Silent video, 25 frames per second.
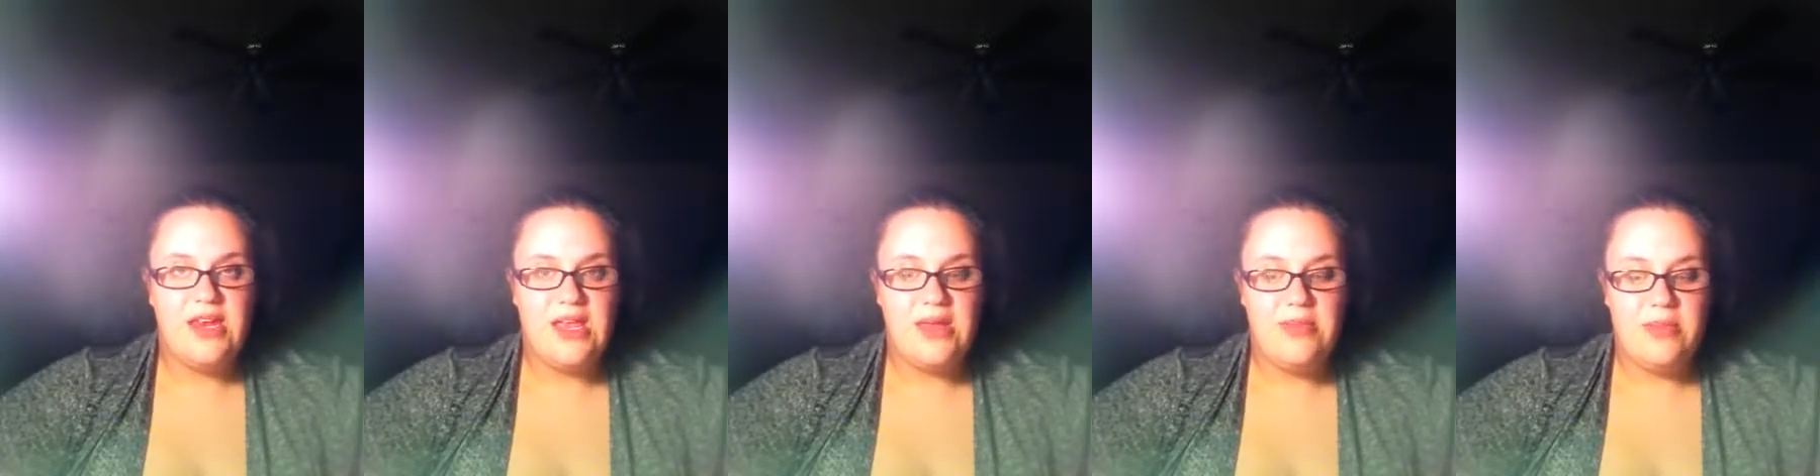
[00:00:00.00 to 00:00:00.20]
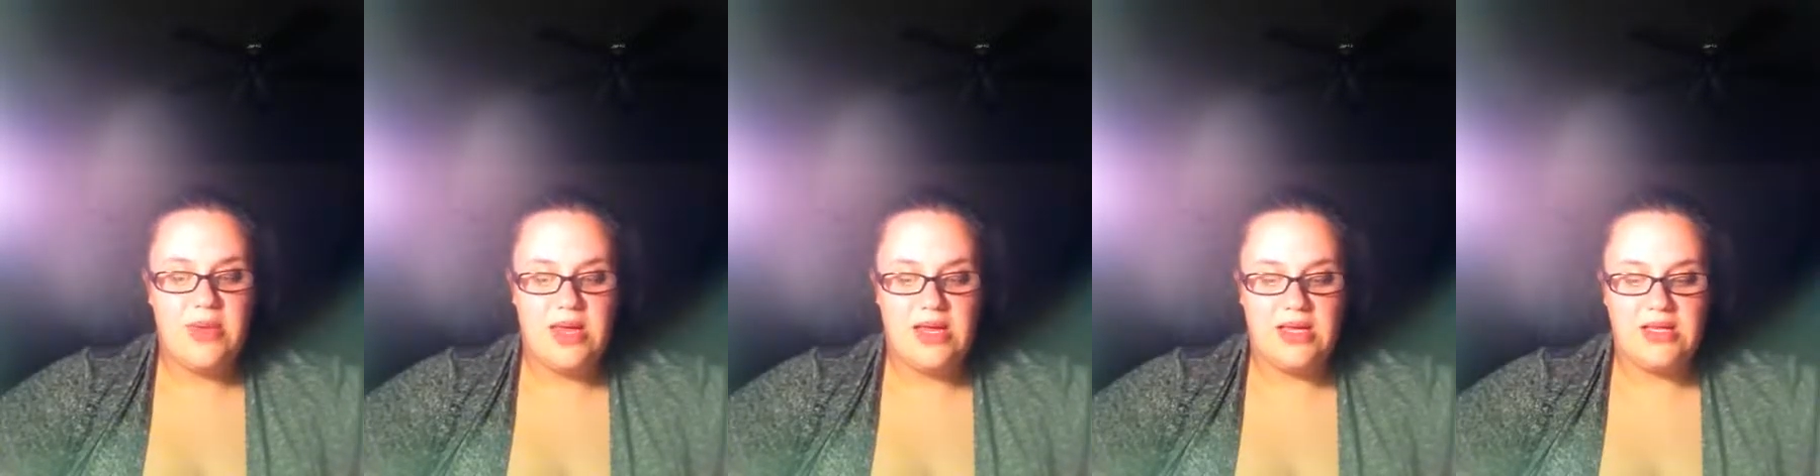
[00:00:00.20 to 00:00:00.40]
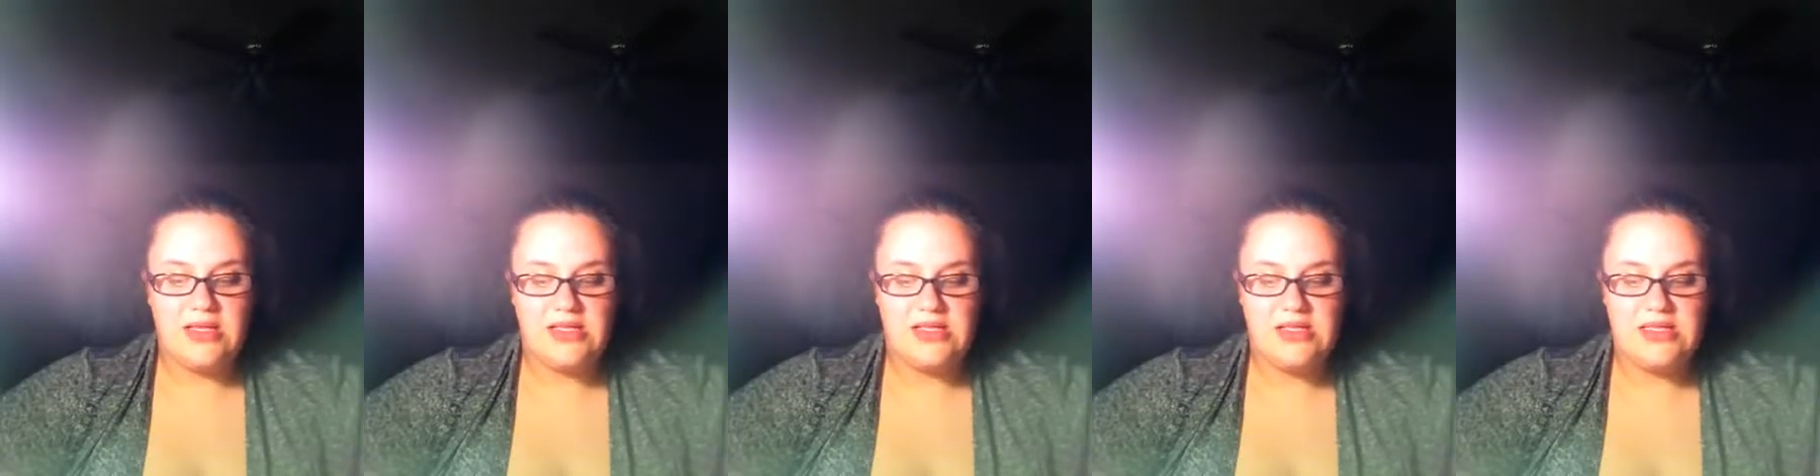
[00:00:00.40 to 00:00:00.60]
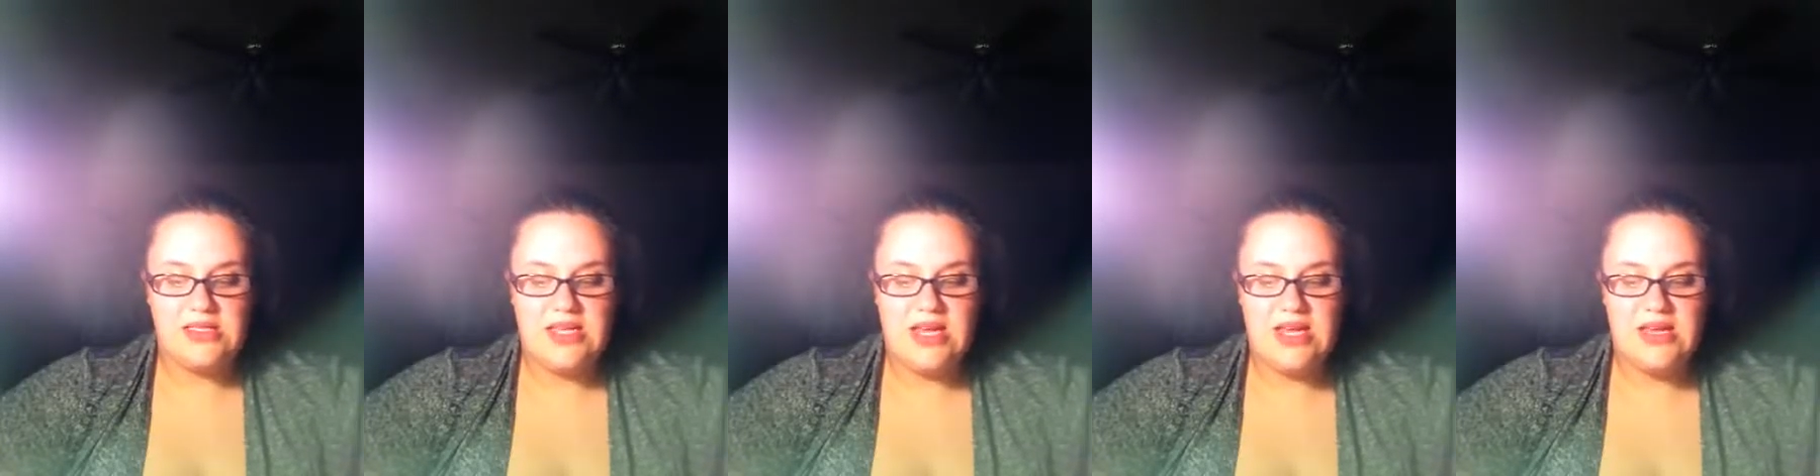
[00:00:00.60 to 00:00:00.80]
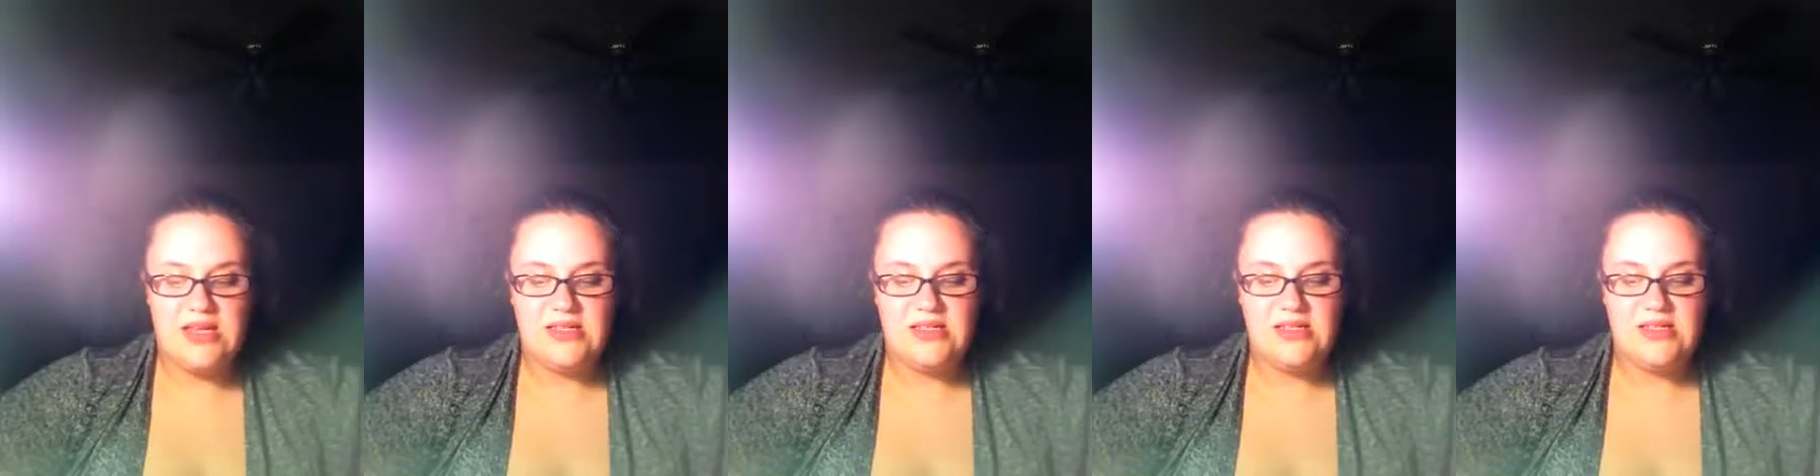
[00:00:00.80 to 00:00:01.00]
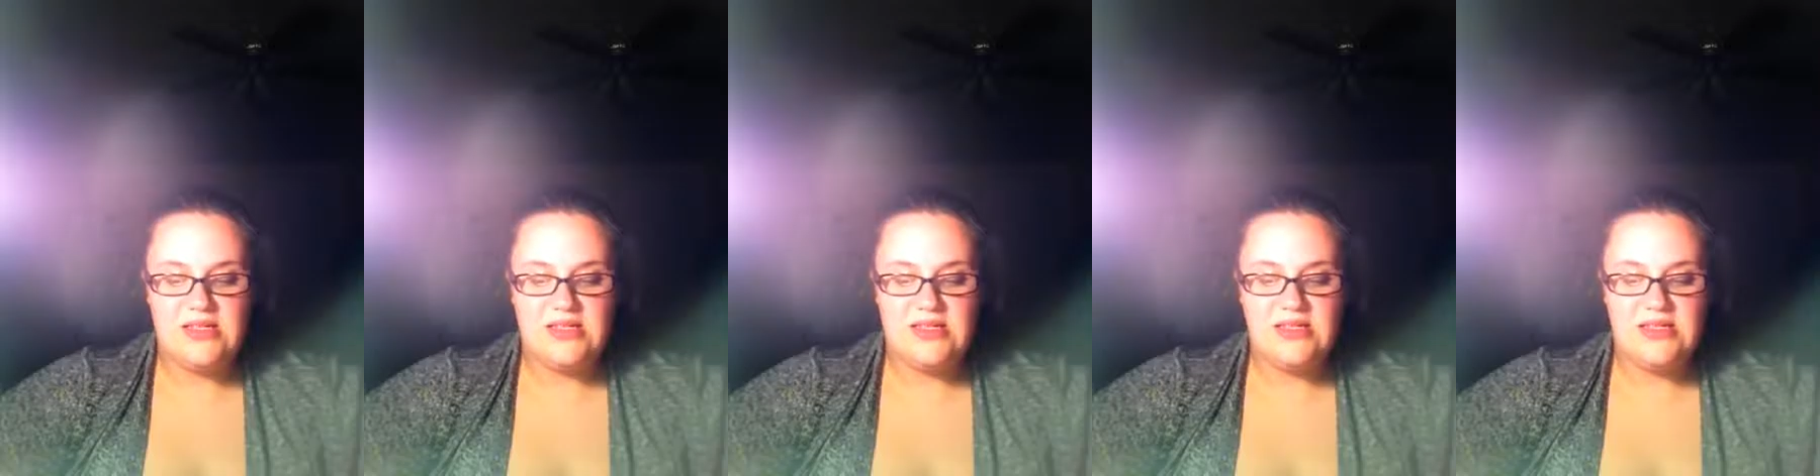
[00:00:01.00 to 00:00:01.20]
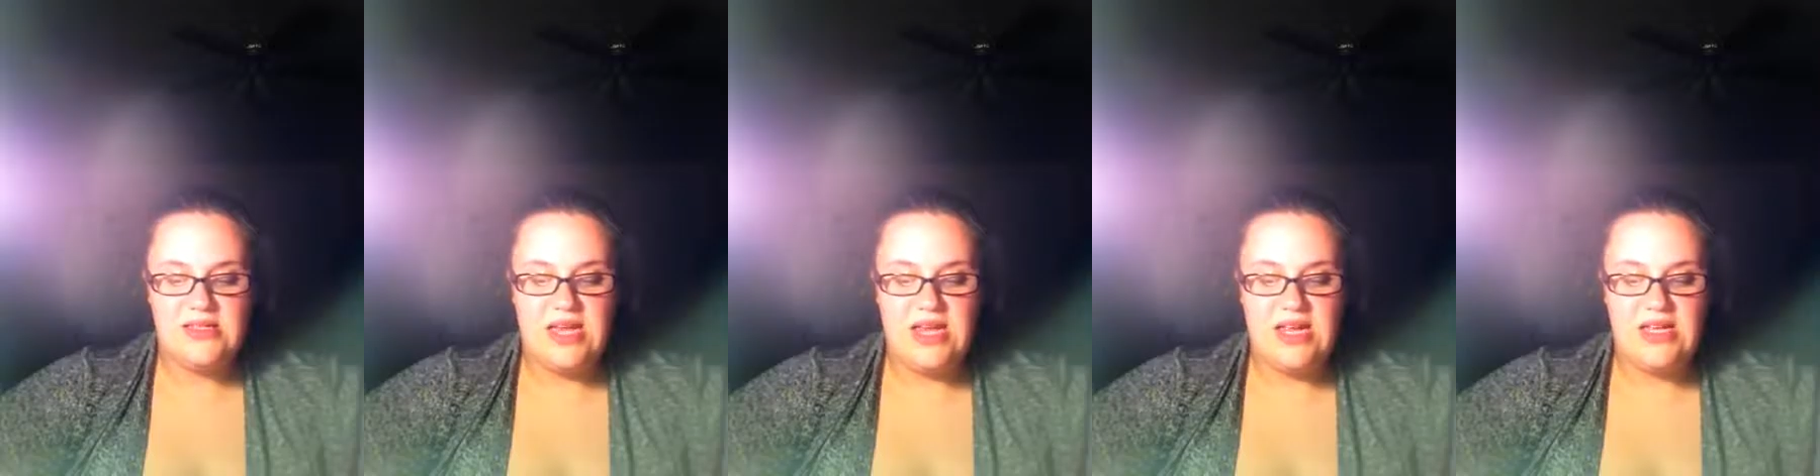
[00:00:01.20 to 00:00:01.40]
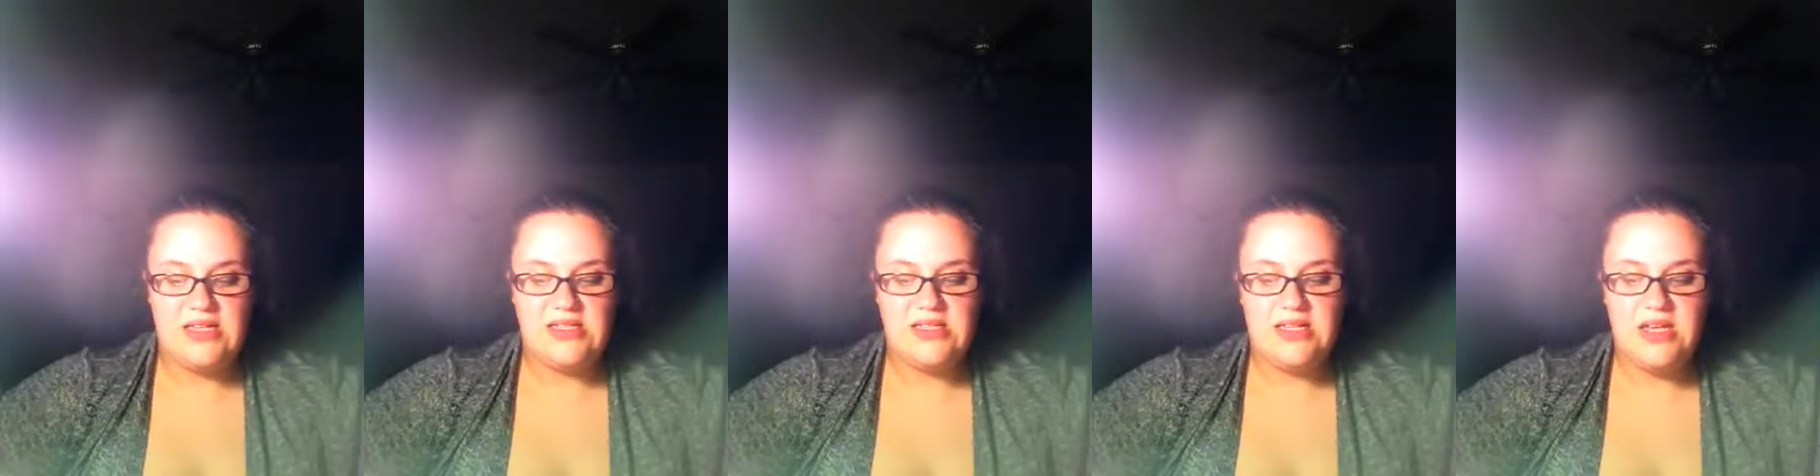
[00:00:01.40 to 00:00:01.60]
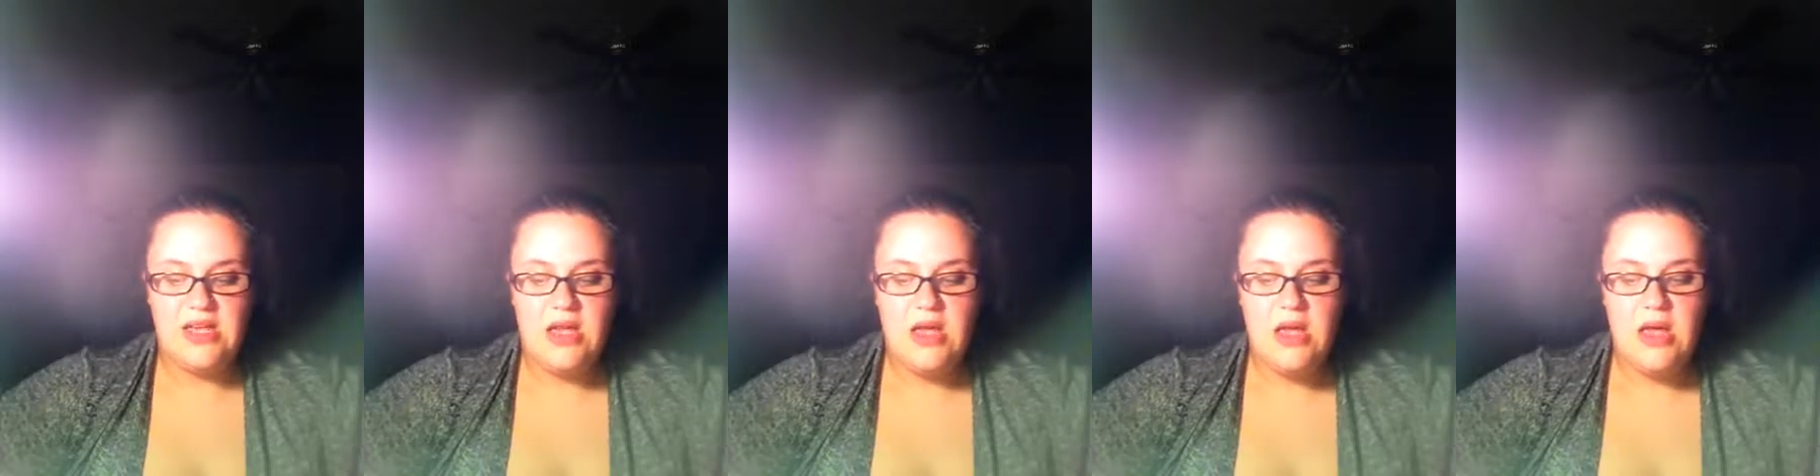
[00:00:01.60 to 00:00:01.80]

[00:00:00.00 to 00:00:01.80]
Email states,